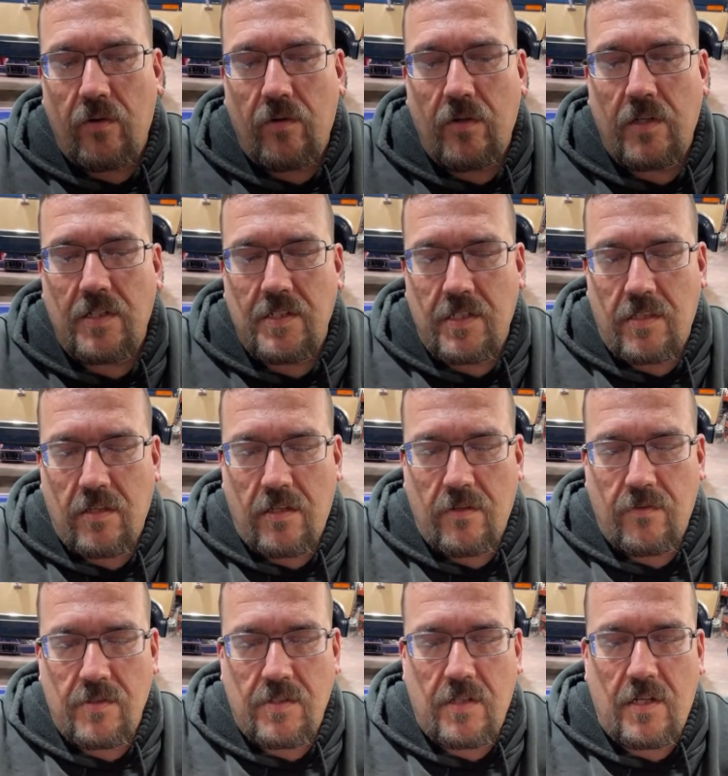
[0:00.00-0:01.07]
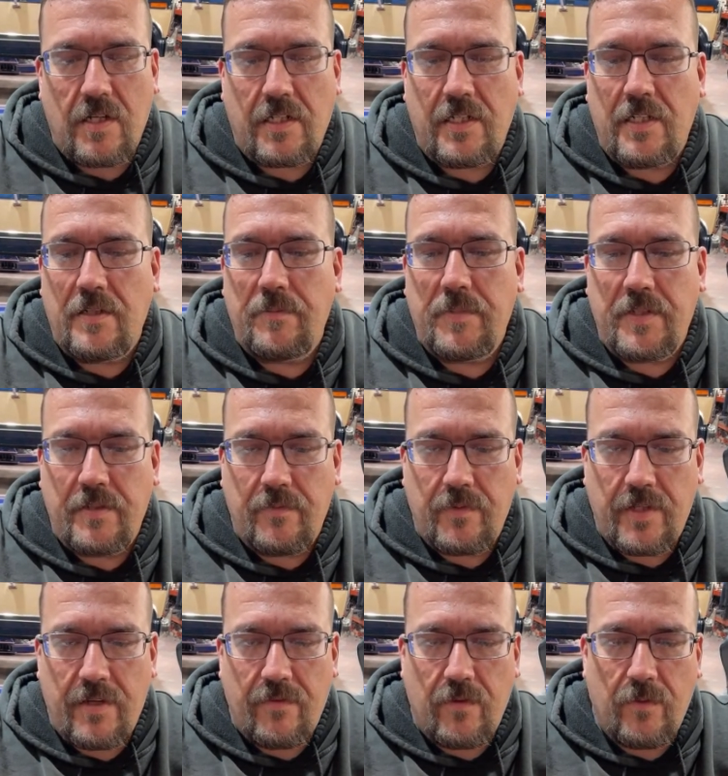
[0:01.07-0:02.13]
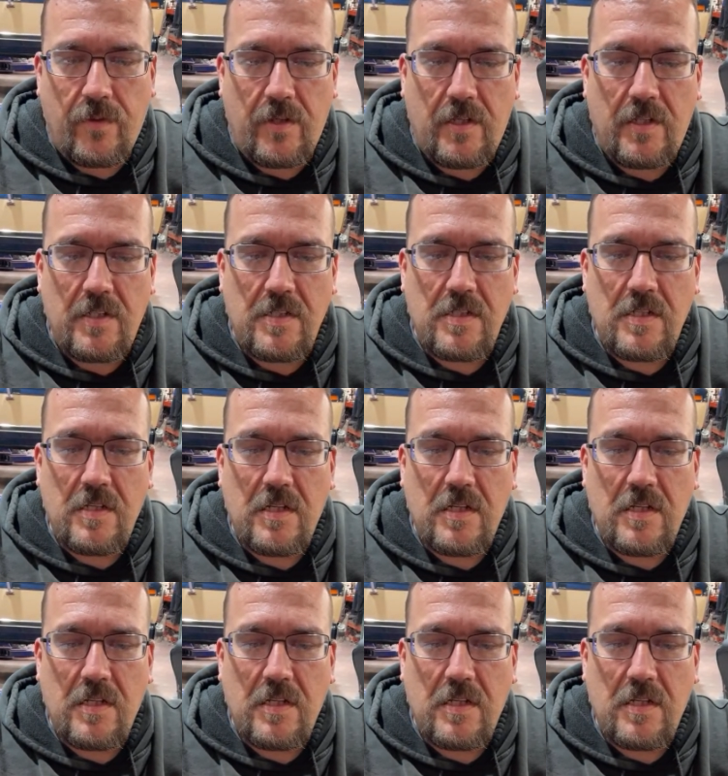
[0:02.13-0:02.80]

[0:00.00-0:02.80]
because he thought it was locked up, but it never was.